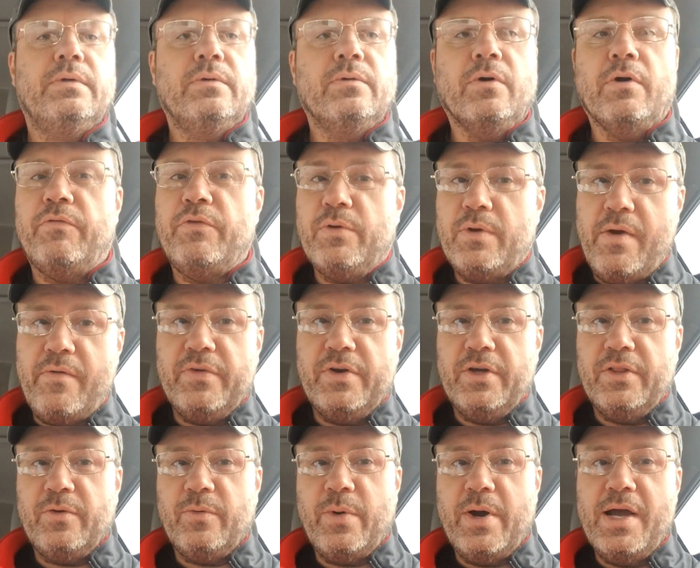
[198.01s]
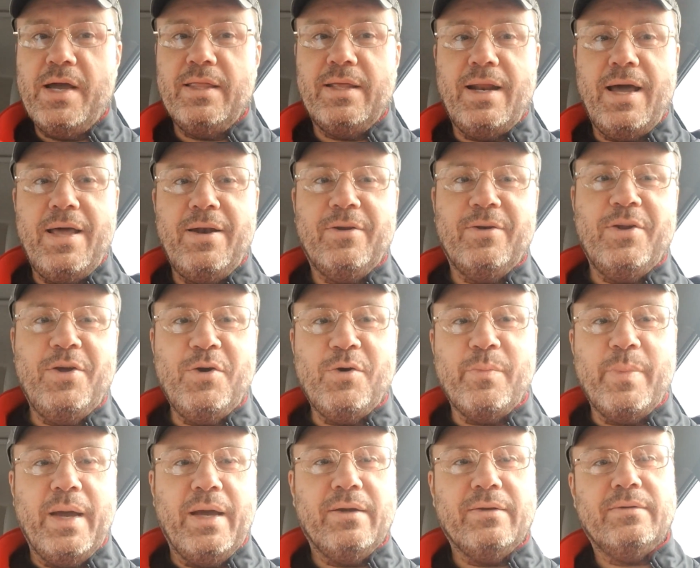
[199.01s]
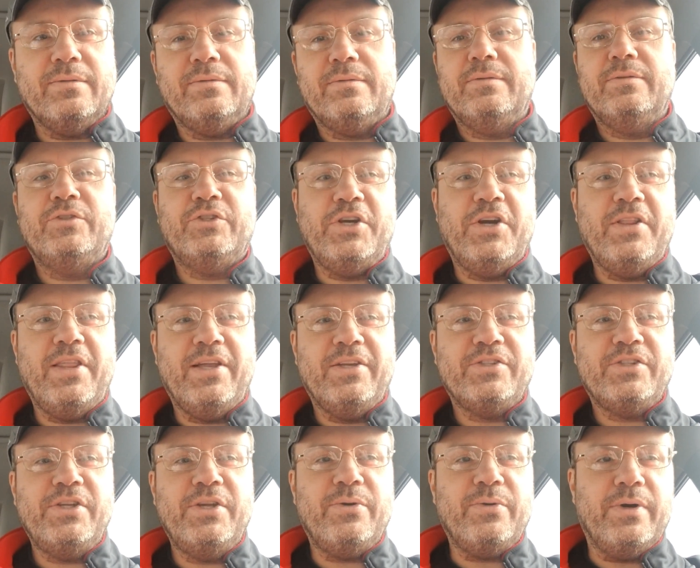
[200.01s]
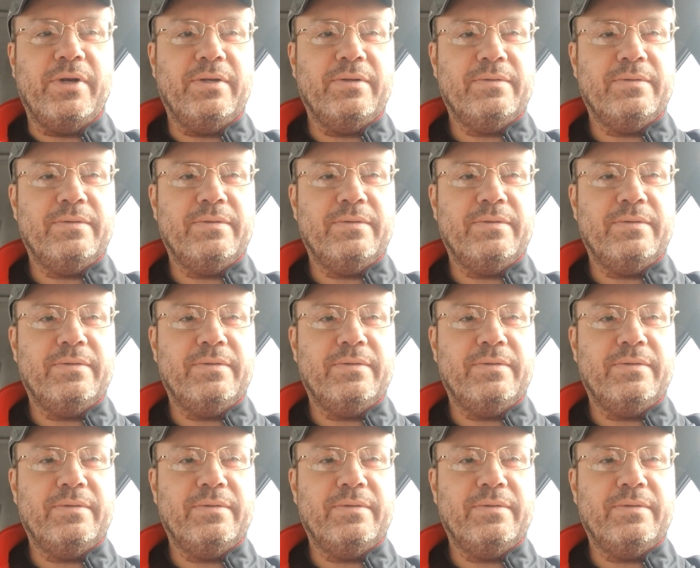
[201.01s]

Or if you have another way that I don't know about, share that secret.